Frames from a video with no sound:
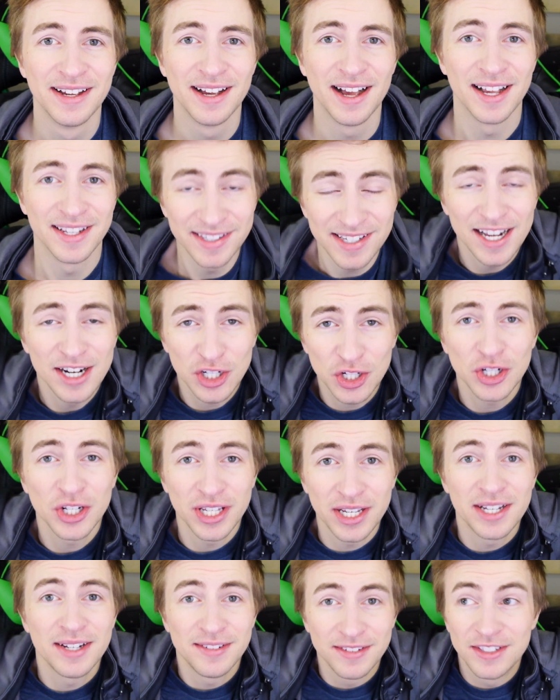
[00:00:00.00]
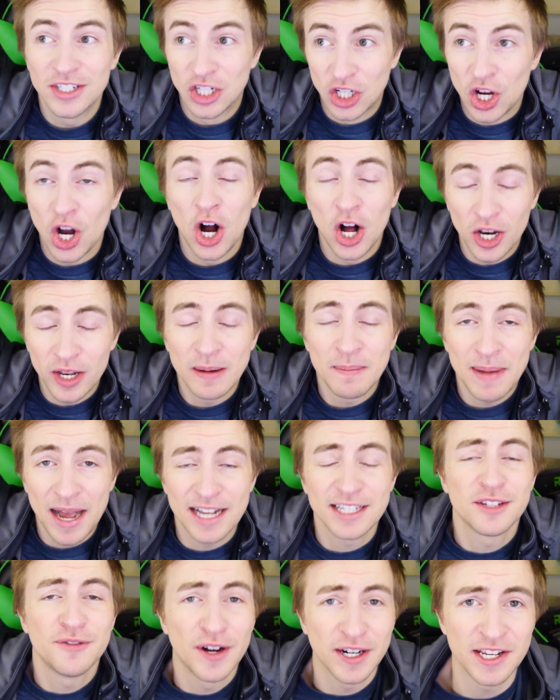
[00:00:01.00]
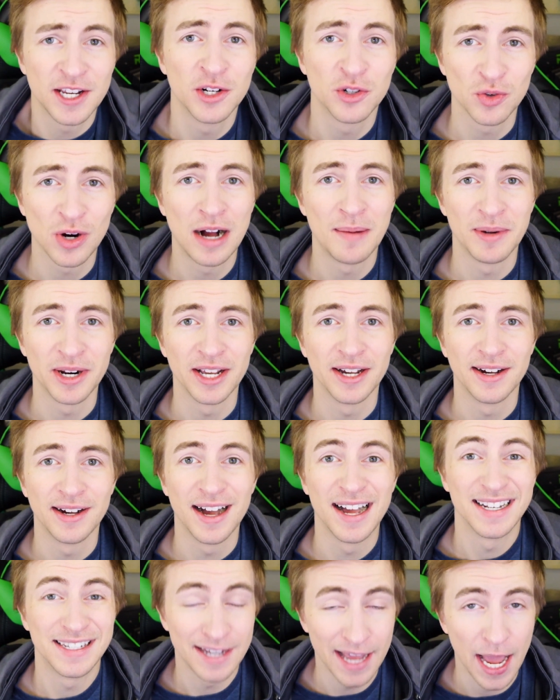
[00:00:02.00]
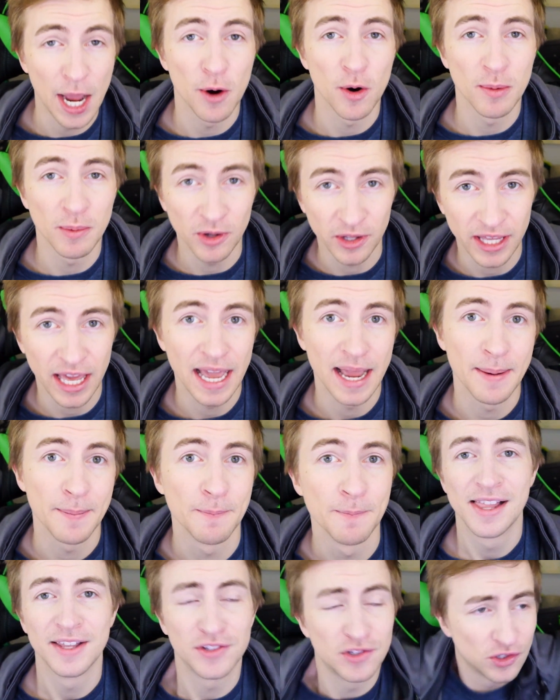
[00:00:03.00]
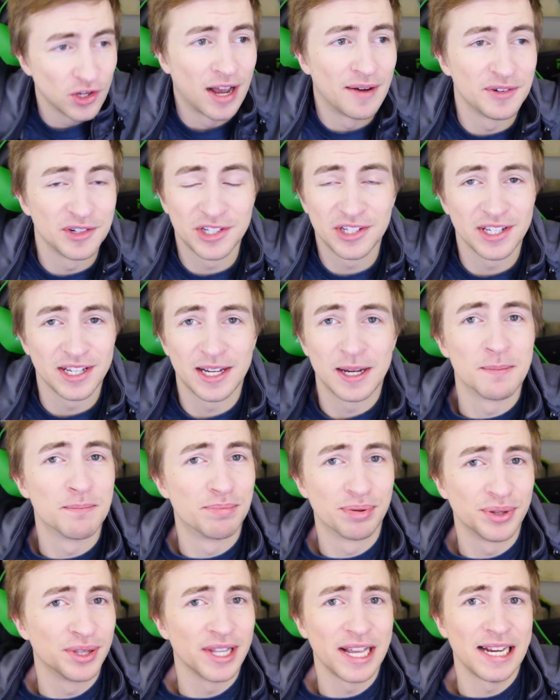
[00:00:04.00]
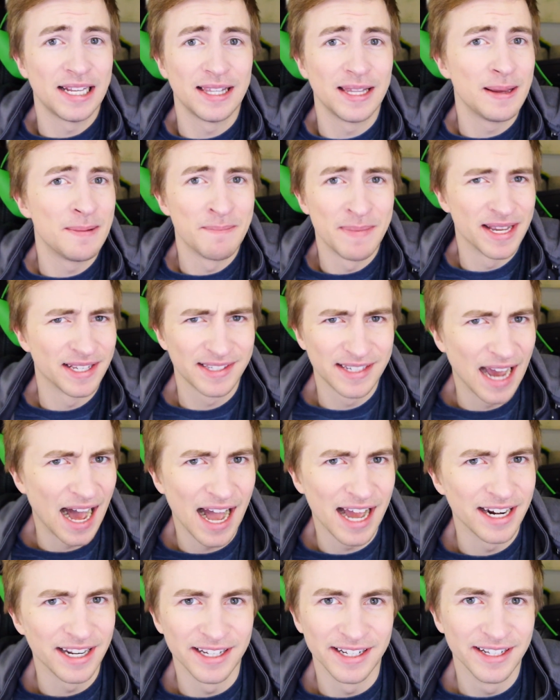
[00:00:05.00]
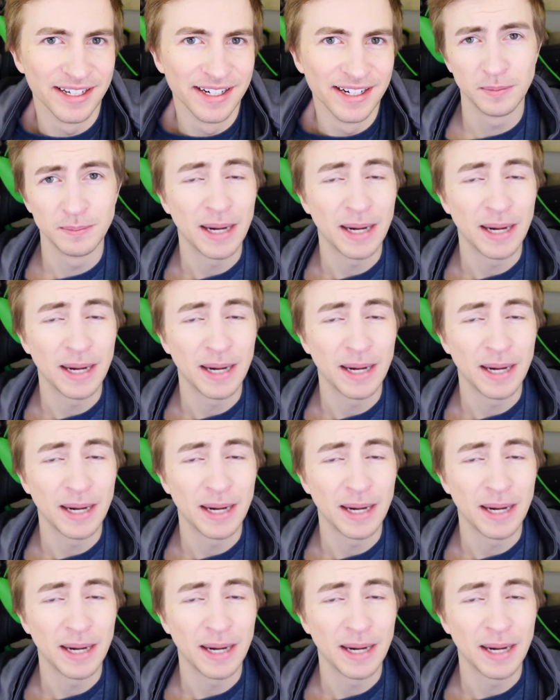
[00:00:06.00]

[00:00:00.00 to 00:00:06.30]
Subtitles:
essentially calling Mass Effect Andromeda a terrible game. This is obviously completely misguided.